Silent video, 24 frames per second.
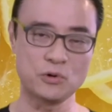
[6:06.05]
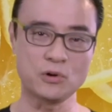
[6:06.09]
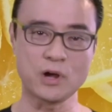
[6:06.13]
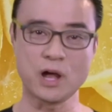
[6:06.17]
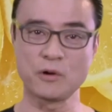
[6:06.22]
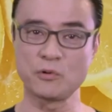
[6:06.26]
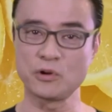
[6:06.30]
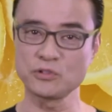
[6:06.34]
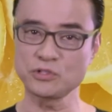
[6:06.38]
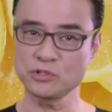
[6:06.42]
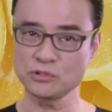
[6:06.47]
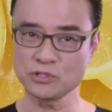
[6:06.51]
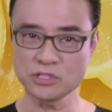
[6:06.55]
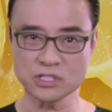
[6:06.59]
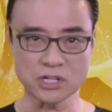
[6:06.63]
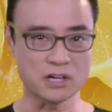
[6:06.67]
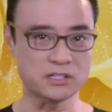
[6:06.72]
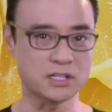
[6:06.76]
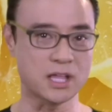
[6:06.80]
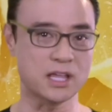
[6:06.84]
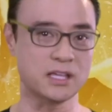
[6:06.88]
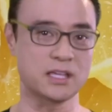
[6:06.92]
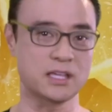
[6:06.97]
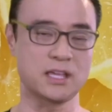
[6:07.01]
I want you to
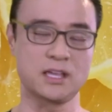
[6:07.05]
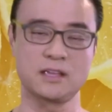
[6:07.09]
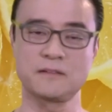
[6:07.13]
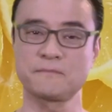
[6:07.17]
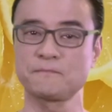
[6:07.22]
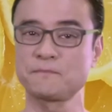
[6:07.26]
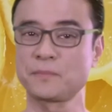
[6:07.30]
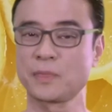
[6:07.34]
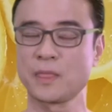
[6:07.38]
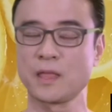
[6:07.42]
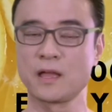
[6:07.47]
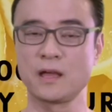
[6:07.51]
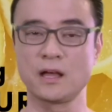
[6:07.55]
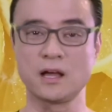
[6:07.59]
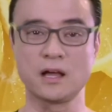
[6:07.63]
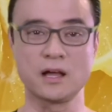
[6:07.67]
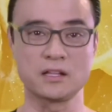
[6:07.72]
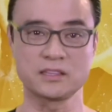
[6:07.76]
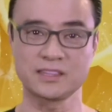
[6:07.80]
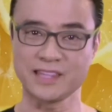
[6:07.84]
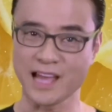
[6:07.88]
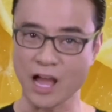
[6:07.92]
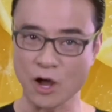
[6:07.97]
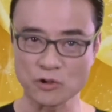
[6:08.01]
start taking
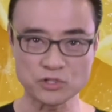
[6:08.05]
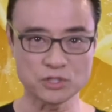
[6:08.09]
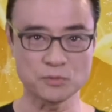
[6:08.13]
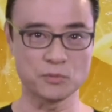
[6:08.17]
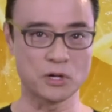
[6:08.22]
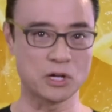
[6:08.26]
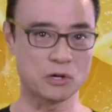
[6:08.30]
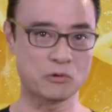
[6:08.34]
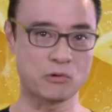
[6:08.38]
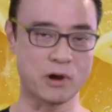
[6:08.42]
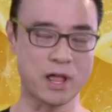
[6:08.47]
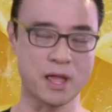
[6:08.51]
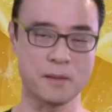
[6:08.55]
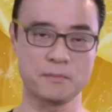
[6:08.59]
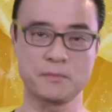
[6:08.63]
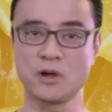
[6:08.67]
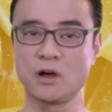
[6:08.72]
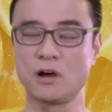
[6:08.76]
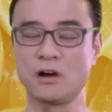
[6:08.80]
1,000 milligrams